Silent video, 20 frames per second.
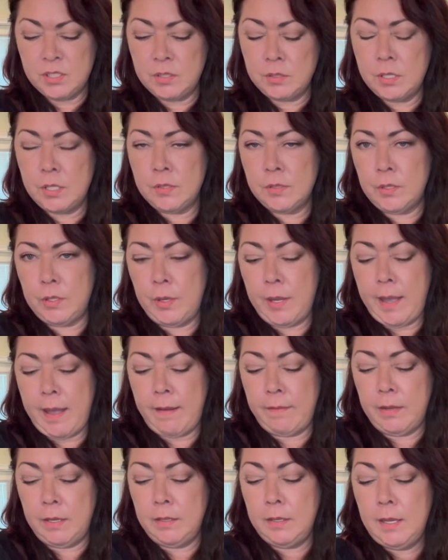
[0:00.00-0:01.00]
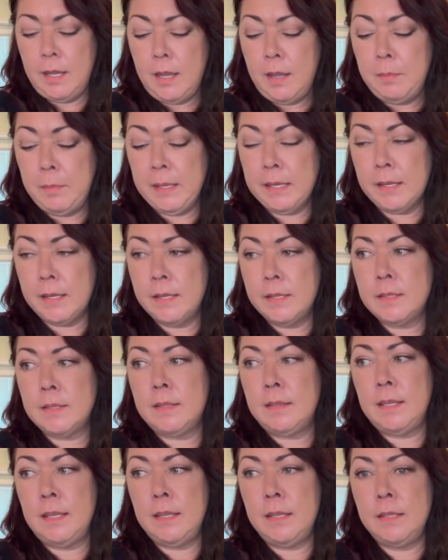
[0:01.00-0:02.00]
just so you have it.
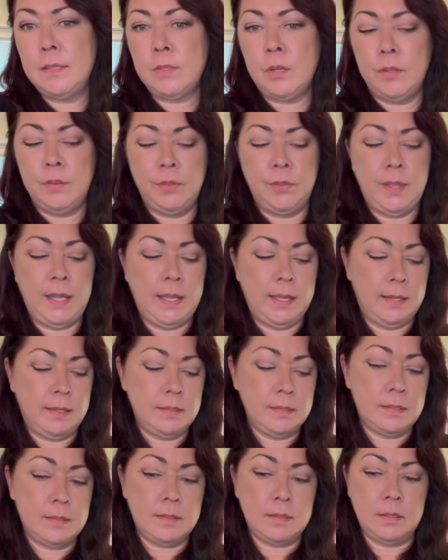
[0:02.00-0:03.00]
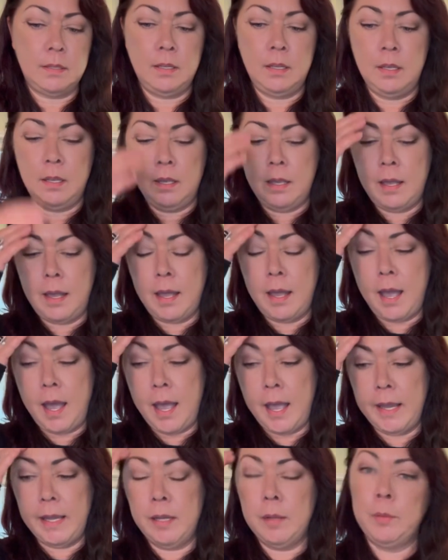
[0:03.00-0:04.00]
Because these are things
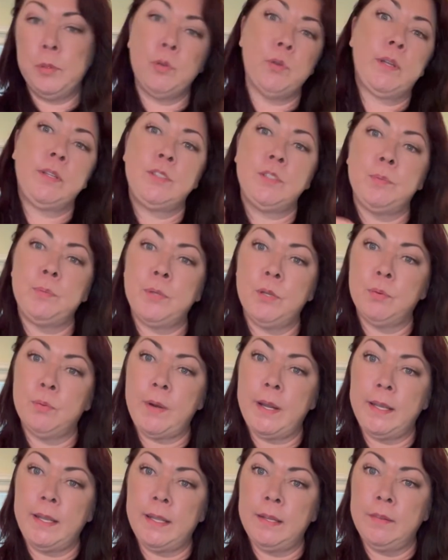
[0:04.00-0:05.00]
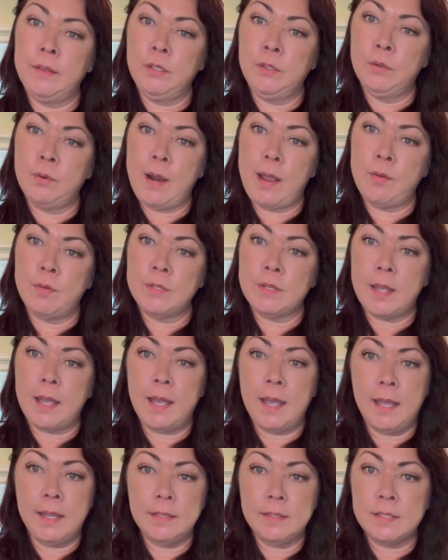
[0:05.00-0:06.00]
I am going to put right in the ground.
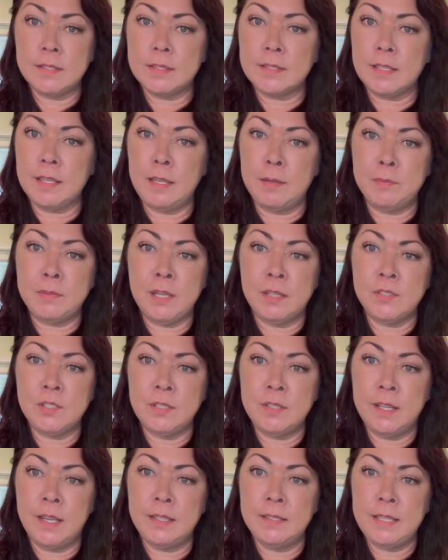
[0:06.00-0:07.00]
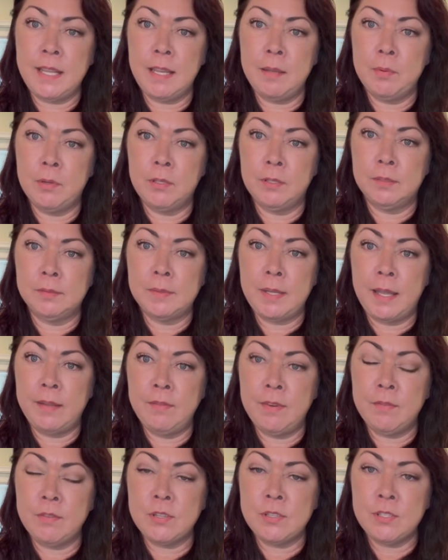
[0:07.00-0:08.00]
I just keep touching that table. I've
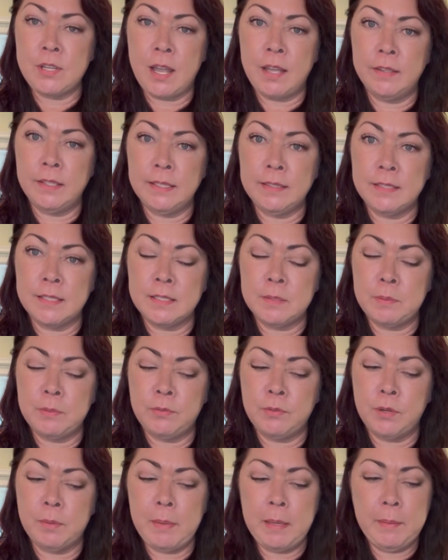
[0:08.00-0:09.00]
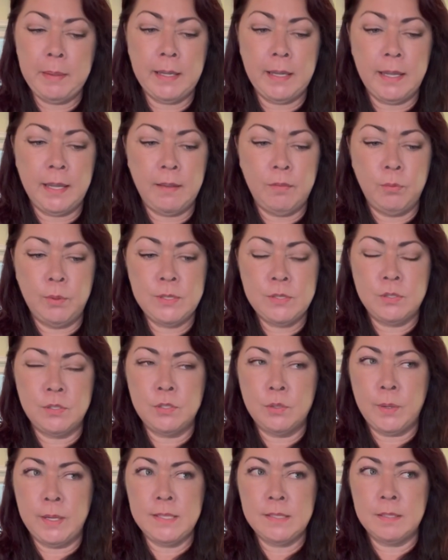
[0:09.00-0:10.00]
never shot like this before. Maybe I have once or
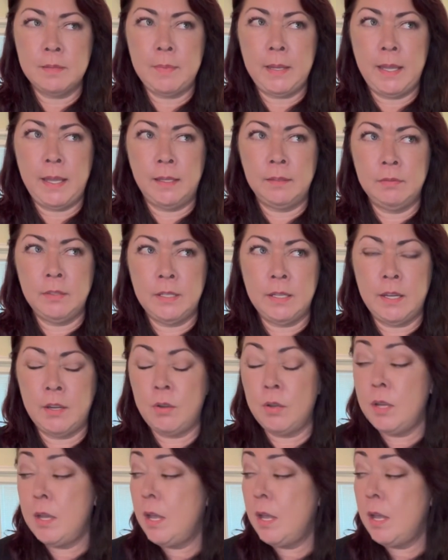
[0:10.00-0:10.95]
twice in my egg video.